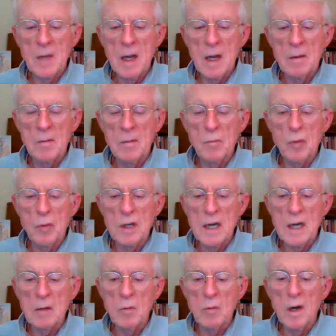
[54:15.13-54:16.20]
And
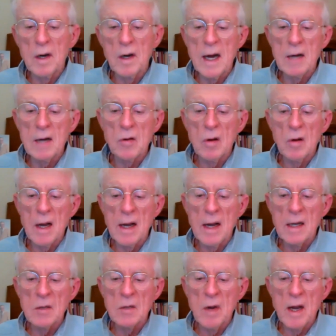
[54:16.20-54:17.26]
protect what natural
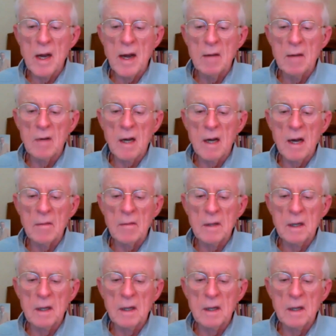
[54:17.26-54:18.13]
lands we have left.